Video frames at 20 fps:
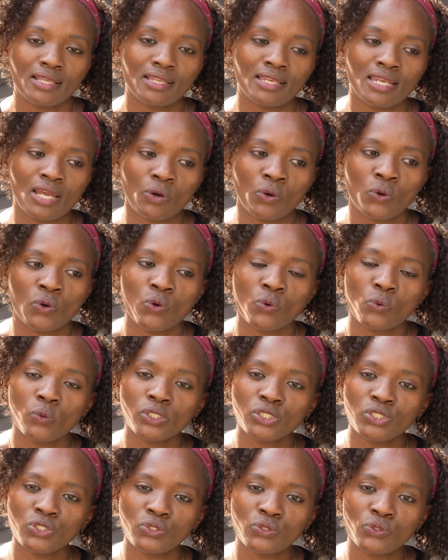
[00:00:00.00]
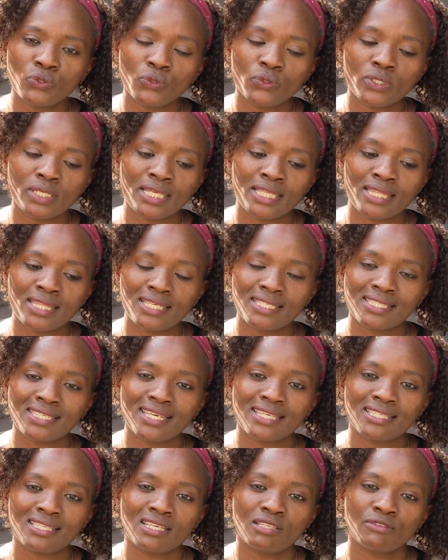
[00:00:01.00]
Now, what you do in this
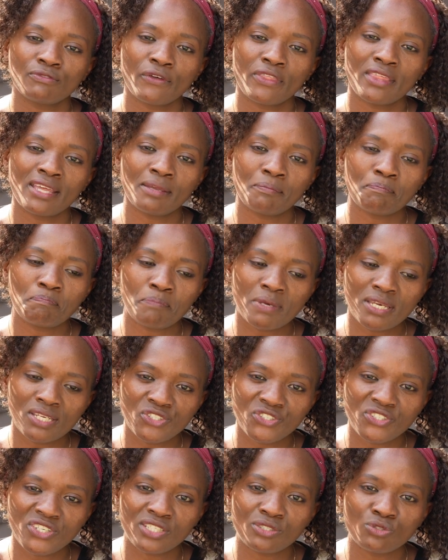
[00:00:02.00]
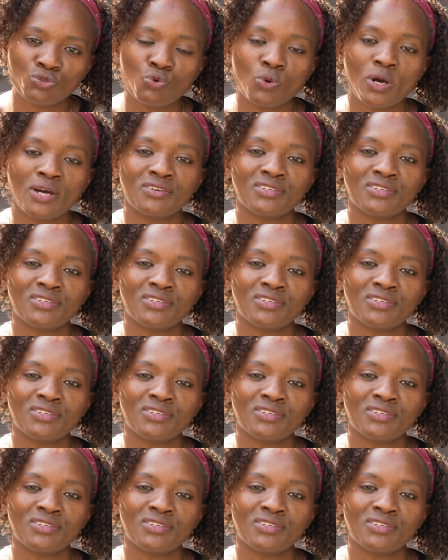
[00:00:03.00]
case is for the patients who are